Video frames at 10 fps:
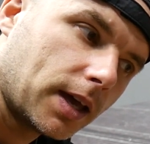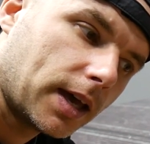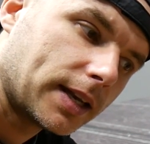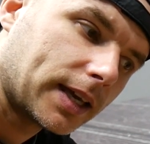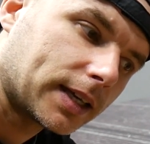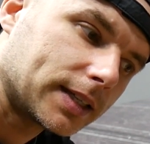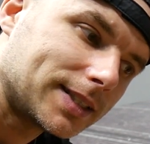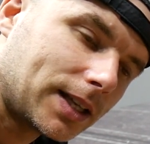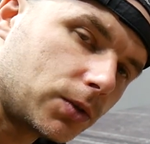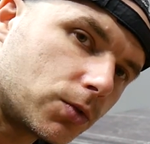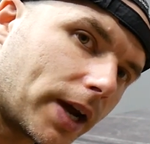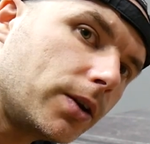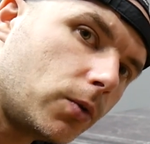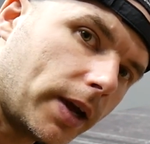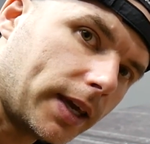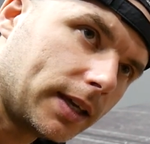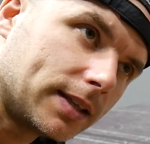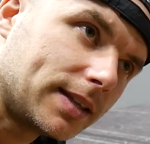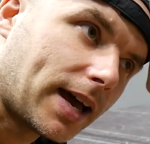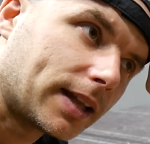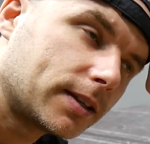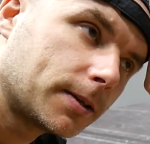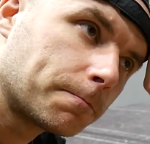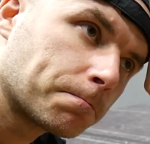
And I can tell you right away that